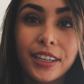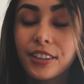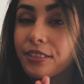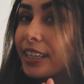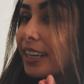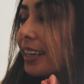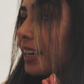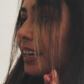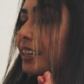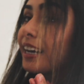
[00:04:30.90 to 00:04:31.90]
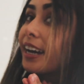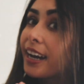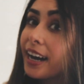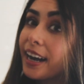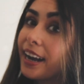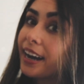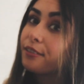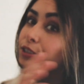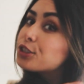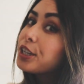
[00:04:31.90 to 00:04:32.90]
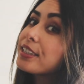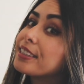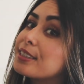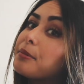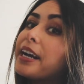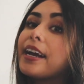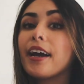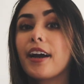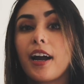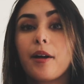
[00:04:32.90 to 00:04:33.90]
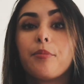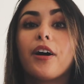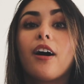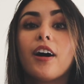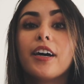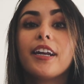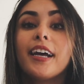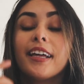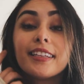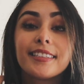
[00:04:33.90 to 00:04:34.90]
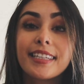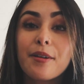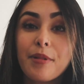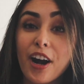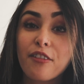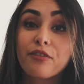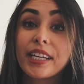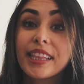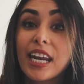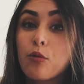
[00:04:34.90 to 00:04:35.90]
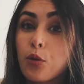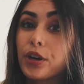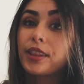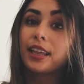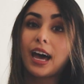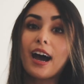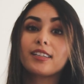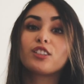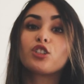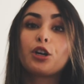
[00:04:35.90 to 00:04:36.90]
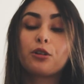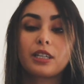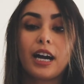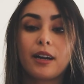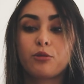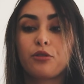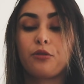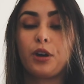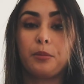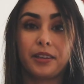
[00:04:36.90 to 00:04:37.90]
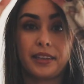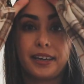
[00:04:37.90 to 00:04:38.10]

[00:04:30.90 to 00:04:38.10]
getting ready, I think. I have straightened my hair. I put on same outfit that I wore the last two times for filming